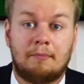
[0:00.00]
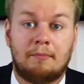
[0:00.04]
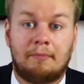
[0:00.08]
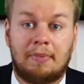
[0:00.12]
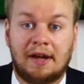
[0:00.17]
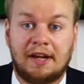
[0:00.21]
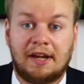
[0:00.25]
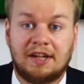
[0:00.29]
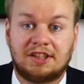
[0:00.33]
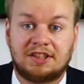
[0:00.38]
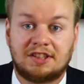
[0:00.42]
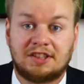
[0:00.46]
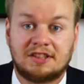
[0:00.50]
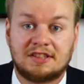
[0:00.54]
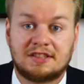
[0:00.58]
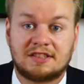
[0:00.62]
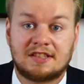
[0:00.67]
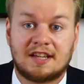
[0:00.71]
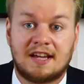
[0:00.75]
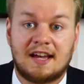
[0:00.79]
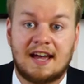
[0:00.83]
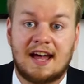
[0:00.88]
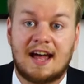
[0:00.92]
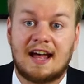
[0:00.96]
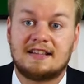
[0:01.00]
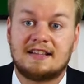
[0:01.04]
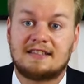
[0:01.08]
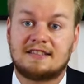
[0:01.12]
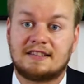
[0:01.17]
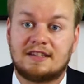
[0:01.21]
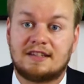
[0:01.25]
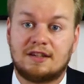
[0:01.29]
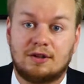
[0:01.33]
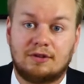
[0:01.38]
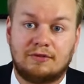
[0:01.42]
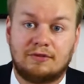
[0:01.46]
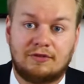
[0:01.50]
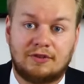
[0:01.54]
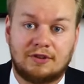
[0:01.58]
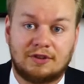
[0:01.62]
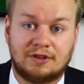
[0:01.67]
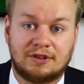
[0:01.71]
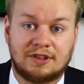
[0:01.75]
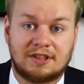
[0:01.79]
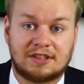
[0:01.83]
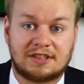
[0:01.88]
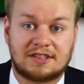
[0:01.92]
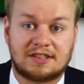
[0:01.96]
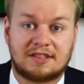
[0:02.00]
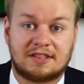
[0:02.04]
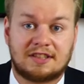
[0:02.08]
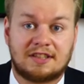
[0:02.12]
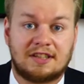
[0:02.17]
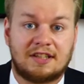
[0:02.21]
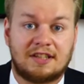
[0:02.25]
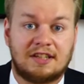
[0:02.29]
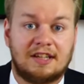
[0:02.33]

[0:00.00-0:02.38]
patience, and skillfulness.